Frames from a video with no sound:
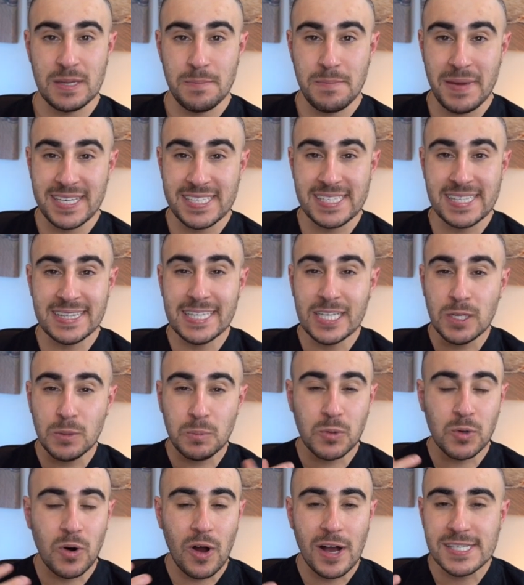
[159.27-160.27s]
It makes little
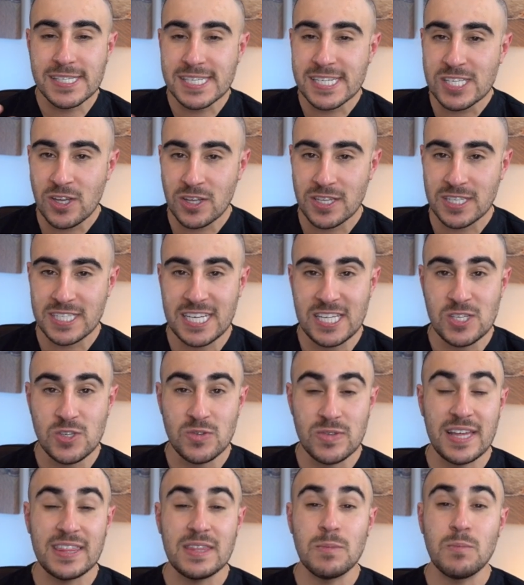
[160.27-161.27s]
porosities on the teeth
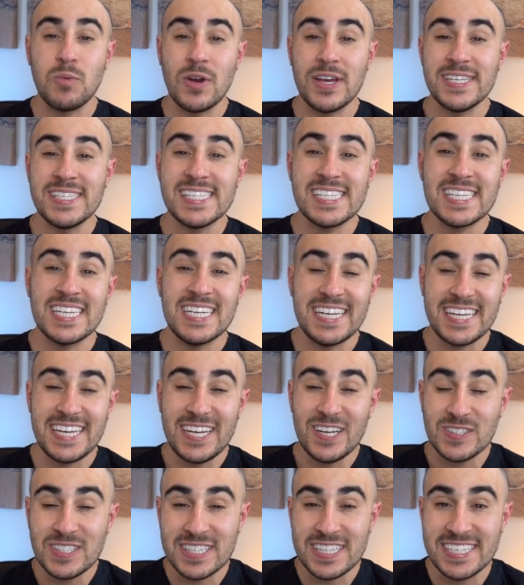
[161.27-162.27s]
so that the braces can
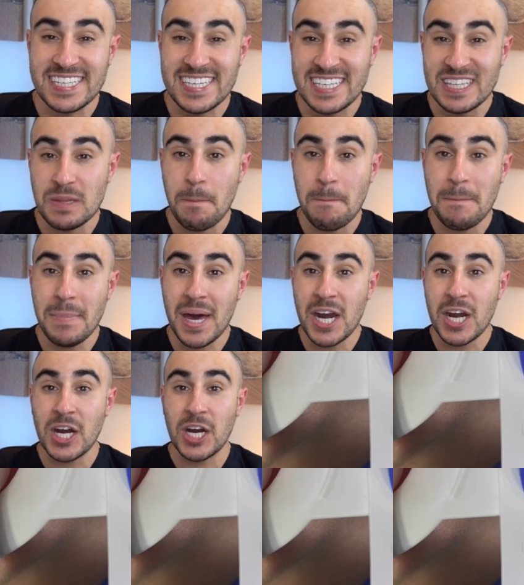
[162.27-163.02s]
adhere to the teeth better.